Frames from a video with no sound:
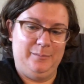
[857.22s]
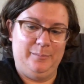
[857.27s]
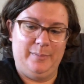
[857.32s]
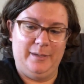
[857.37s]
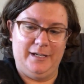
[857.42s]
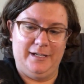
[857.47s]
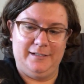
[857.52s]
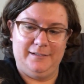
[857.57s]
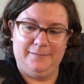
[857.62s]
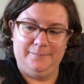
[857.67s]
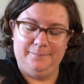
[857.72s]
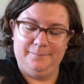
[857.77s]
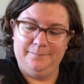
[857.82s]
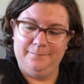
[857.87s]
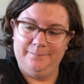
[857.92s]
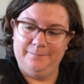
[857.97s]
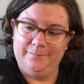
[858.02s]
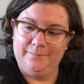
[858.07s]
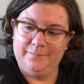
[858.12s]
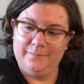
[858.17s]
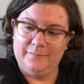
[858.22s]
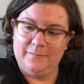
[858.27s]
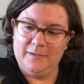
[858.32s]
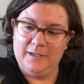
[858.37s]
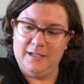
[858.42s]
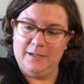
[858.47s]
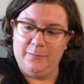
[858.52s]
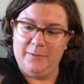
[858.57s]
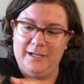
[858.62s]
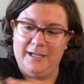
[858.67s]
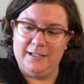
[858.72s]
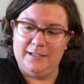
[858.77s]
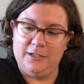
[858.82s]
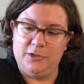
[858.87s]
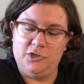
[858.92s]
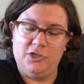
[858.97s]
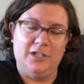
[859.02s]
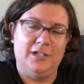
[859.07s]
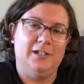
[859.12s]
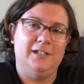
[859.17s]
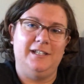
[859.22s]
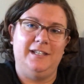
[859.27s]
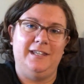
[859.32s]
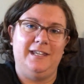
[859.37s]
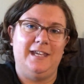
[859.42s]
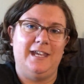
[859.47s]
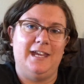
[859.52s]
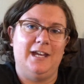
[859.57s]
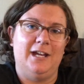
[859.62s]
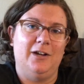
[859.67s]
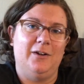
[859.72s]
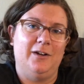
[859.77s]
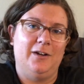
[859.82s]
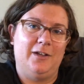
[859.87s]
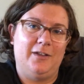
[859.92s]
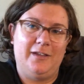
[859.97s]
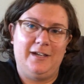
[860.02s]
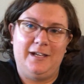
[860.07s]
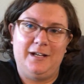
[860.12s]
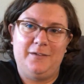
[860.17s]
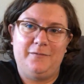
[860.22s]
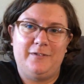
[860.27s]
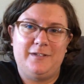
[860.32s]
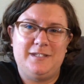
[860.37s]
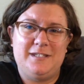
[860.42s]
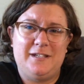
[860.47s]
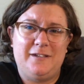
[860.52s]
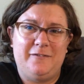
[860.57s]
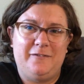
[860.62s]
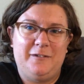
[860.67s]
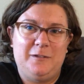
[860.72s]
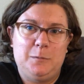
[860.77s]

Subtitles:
But we get the chill in the air and all that kind of fun stuff.